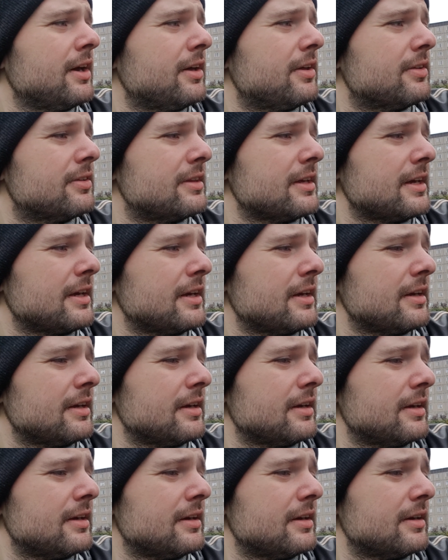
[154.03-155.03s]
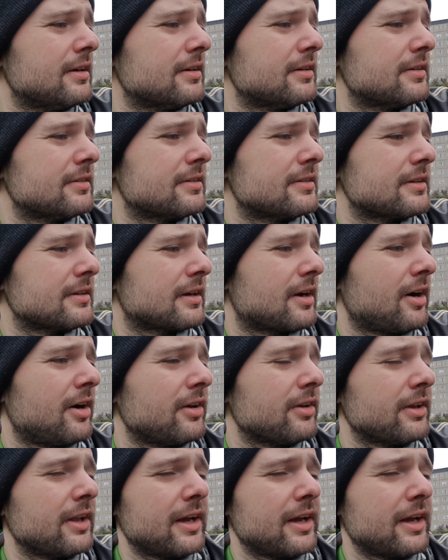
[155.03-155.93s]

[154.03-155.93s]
the the con-